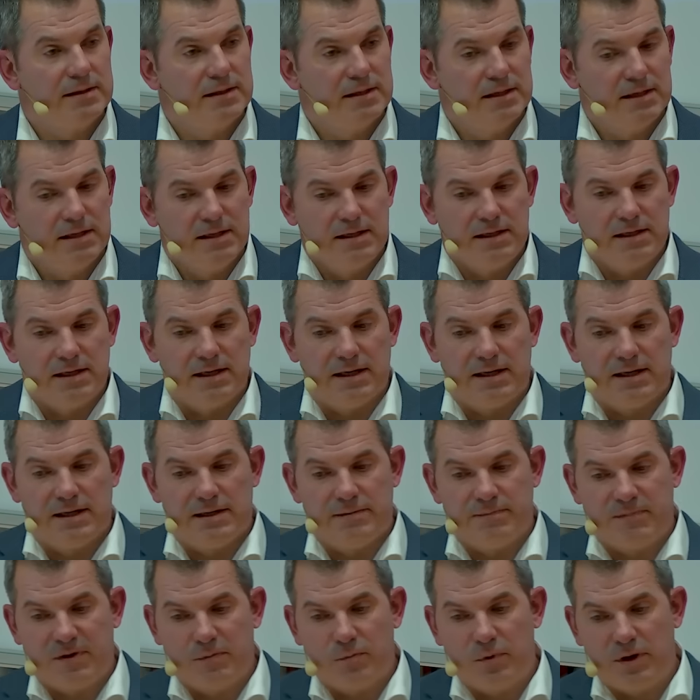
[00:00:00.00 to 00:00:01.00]
Mm-hmm.
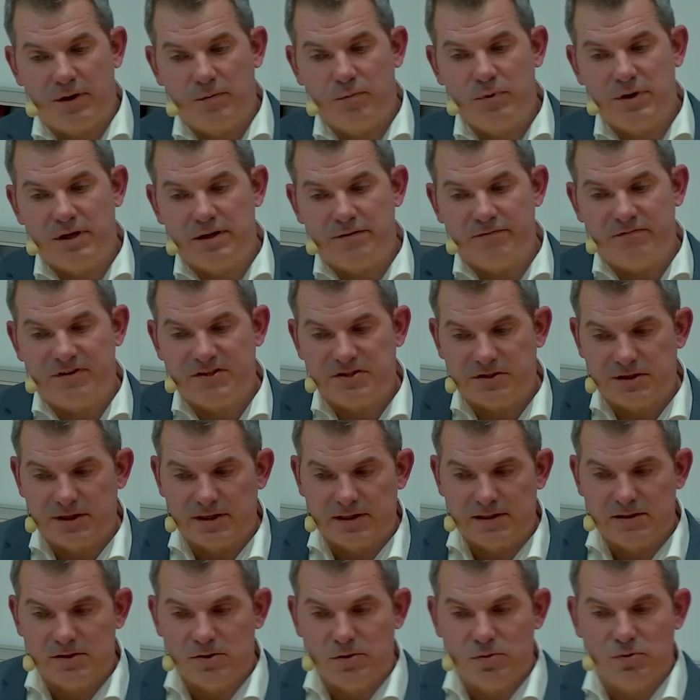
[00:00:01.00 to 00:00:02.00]
And the way we are
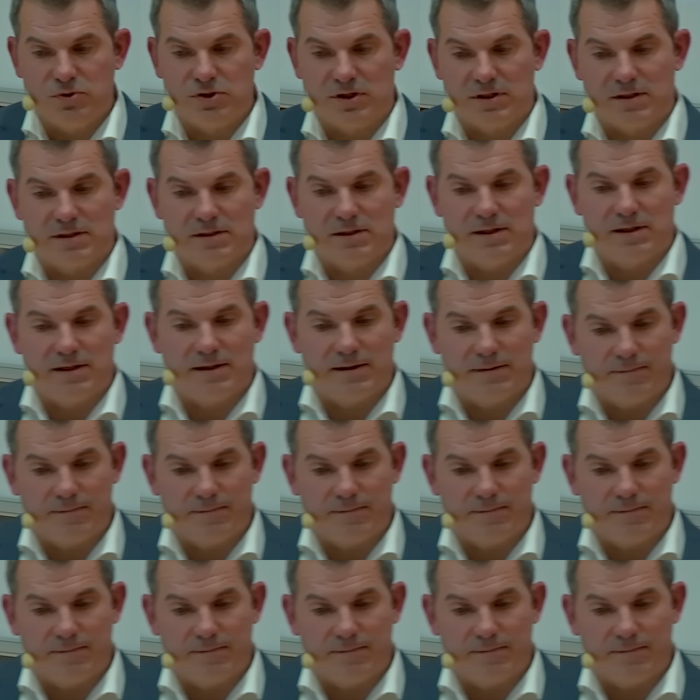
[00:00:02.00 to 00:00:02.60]
envisioning using